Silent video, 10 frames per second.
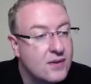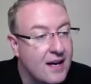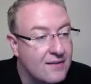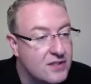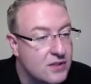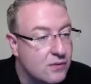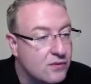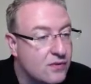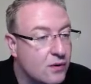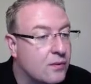you have two
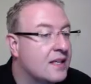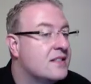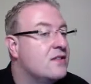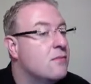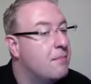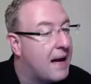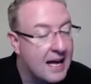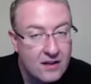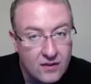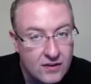full ones. You
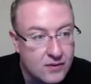back onto